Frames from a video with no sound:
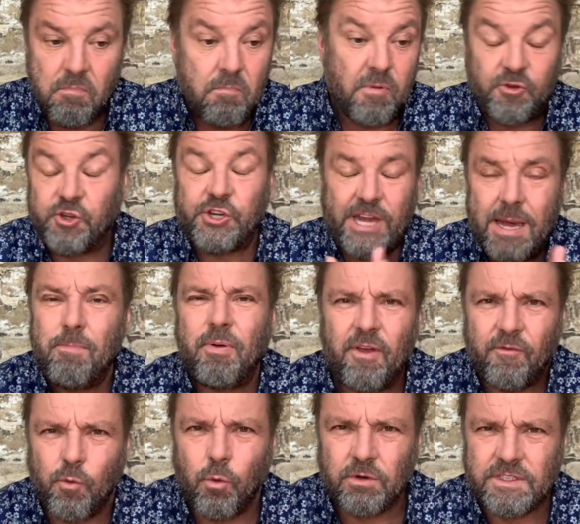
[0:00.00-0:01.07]
cheaper,
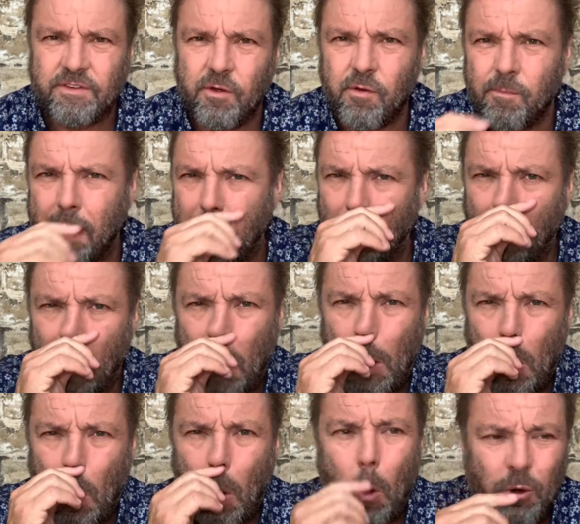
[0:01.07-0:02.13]
for want of a better word,
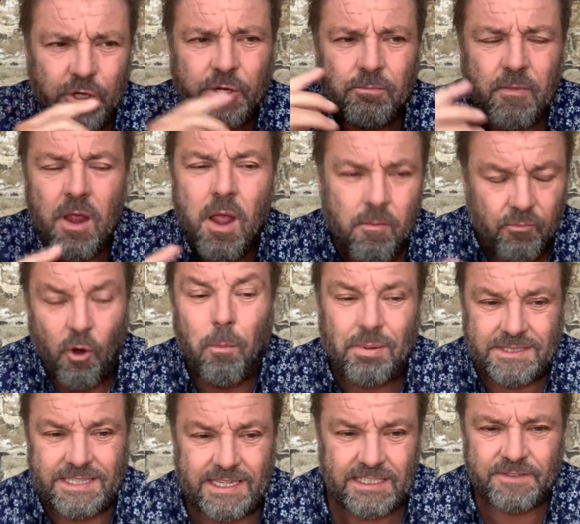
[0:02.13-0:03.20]
auction
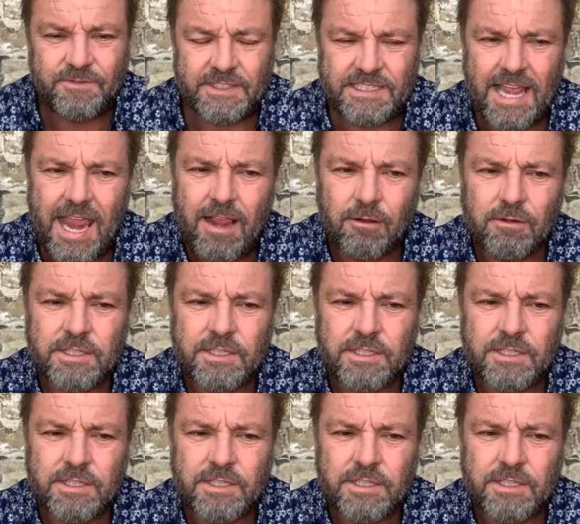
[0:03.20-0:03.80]
properties for sale.